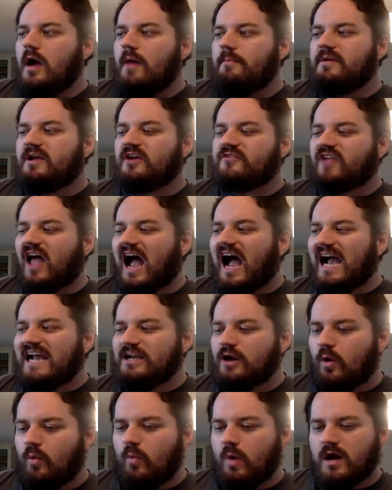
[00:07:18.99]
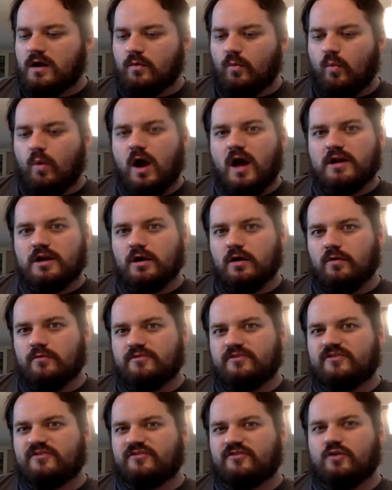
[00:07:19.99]
Because I don't want Wano
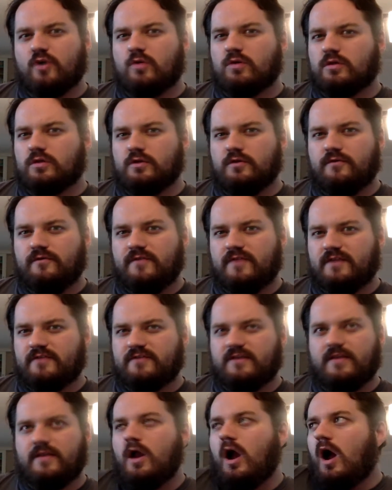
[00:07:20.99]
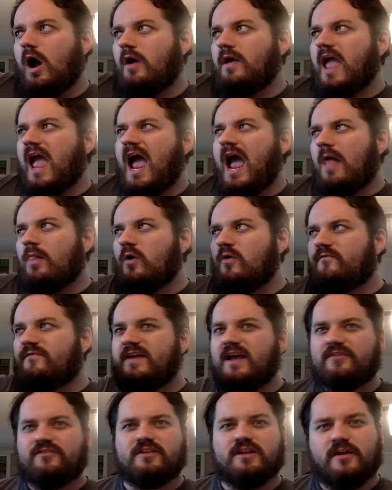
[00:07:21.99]
to just go to Luffy and say, like, oh yeah,
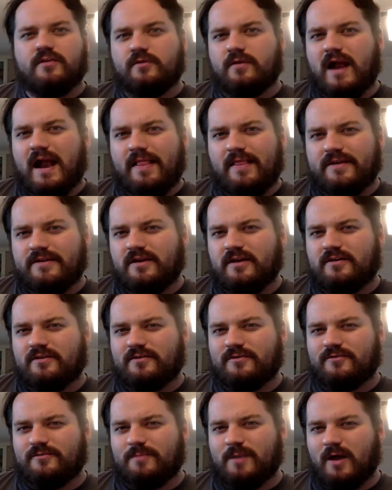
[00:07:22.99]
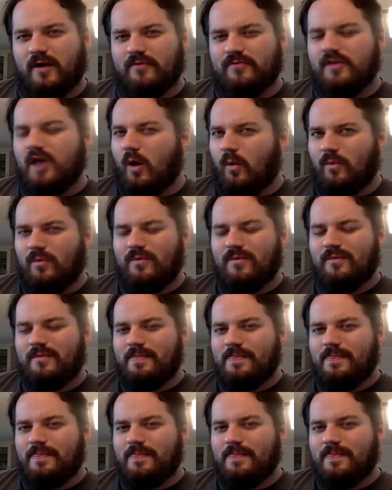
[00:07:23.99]
Luffy has another island under his belt. No.